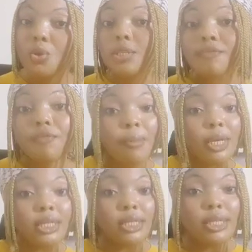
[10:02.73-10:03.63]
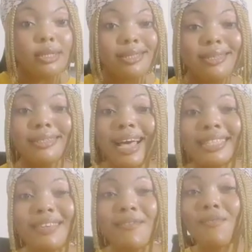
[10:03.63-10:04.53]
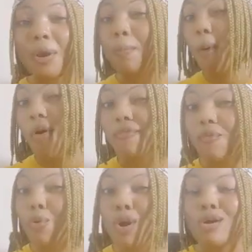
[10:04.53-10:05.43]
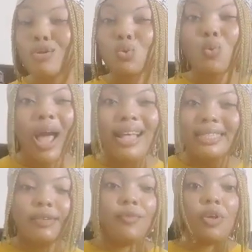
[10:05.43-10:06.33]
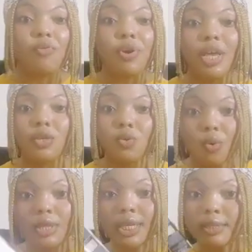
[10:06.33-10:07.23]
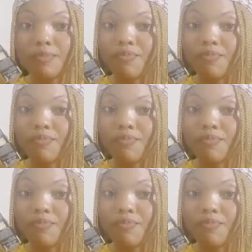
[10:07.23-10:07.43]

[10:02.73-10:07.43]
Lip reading: using formulating this. It has a very powerful two active ingredient on this